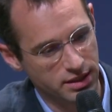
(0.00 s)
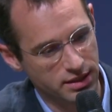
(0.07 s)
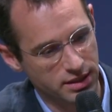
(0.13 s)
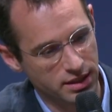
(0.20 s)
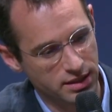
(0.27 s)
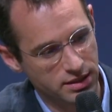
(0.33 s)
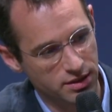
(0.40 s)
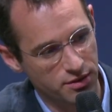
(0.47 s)

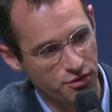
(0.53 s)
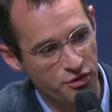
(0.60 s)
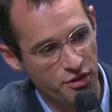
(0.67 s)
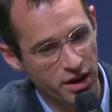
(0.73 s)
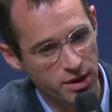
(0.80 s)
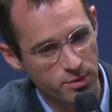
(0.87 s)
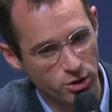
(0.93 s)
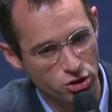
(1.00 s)
they're still
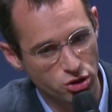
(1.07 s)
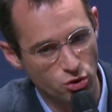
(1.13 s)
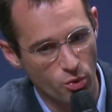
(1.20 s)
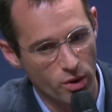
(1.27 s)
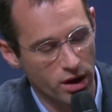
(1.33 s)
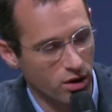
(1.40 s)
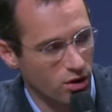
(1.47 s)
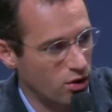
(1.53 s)
very much
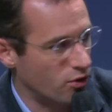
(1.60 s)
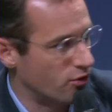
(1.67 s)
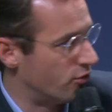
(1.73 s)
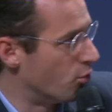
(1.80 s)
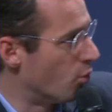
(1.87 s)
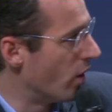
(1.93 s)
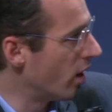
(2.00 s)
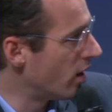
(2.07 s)
aware
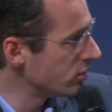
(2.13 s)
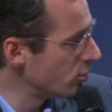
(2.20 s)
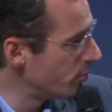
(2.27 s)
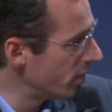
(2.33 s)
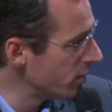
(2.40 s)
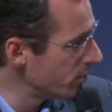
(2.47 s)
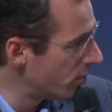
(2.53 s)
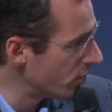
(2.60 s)
of where are the
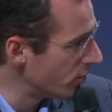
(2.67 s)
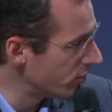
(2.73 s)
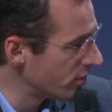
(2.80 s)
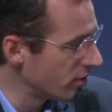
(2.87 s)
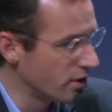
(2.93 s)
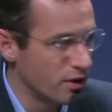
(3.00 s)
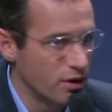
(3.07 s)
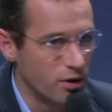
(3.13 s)
pain points,